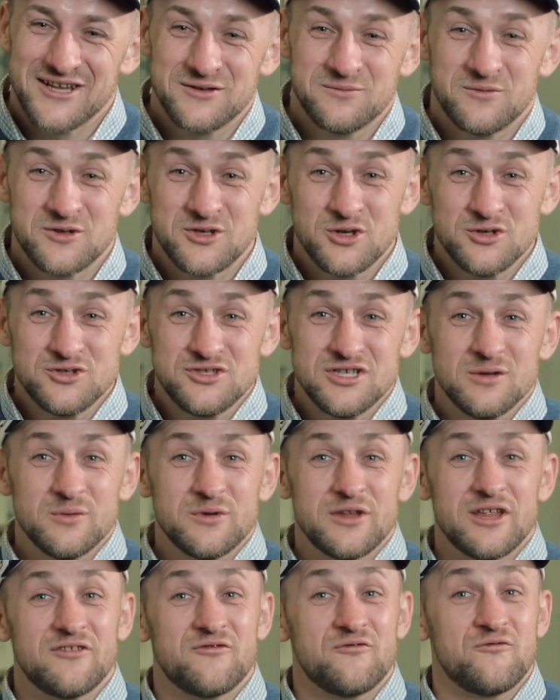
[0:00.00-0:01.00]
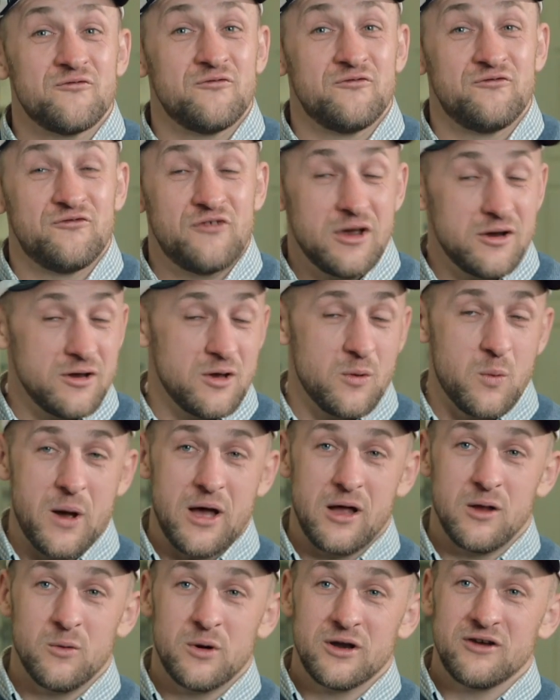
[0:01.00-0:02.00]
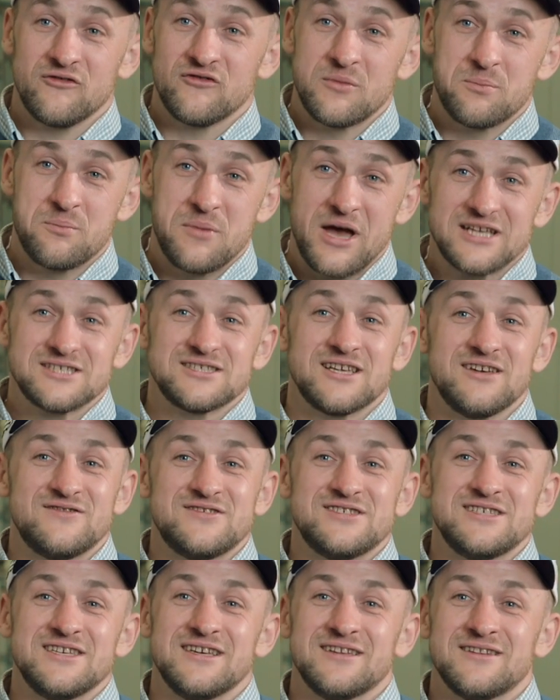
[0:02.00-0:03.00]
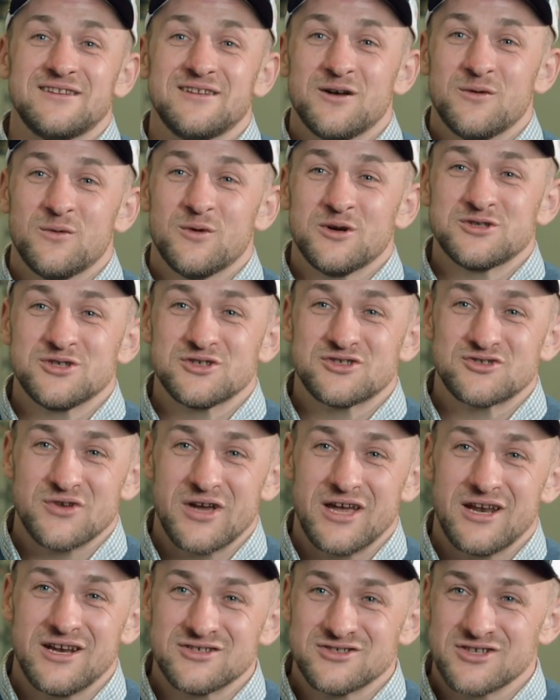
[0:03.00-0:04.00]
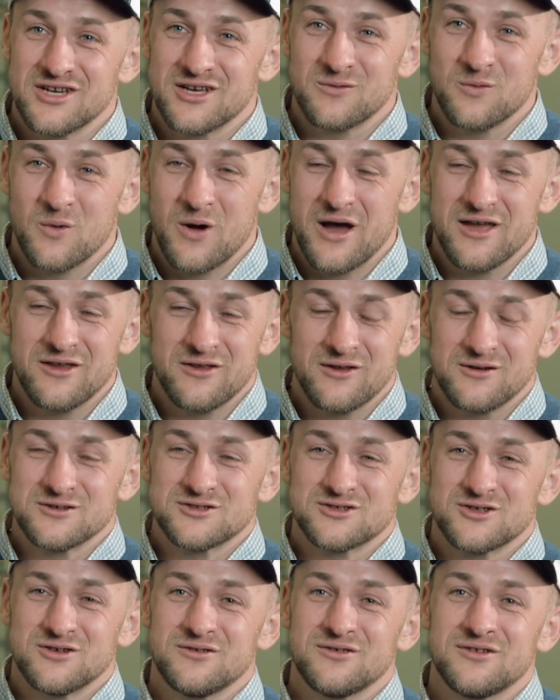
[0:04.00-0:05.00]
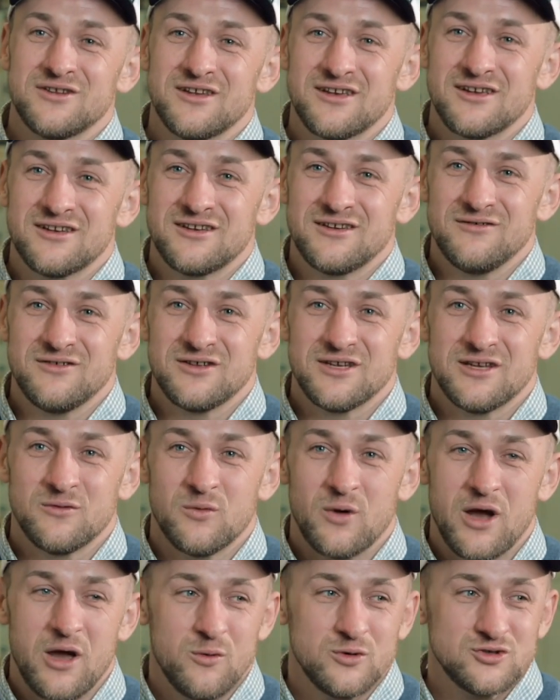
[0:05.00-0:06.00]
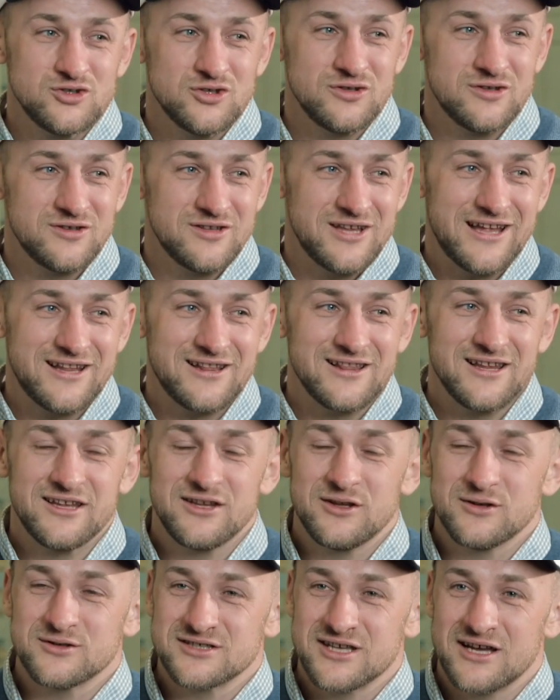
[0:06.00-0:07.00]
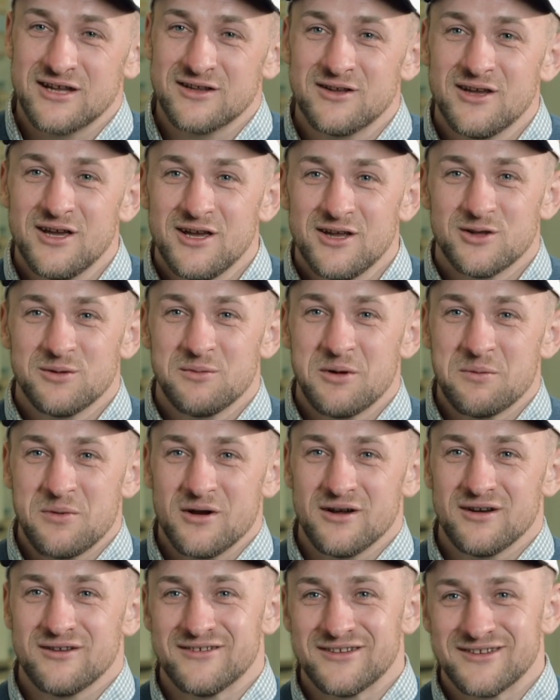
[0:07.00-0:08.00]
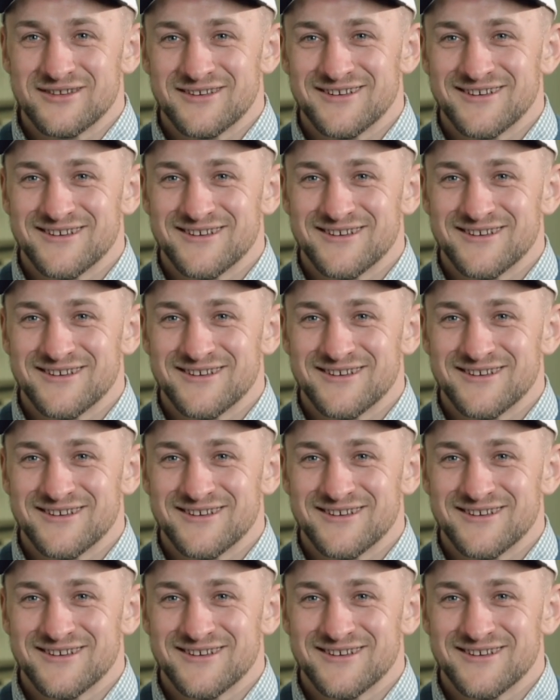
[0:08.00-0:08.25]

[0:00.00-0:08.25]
and you deal with it very well. One of the best I've seen. What's your strategy and why there's so negativity and why would you not let your son to be part of it?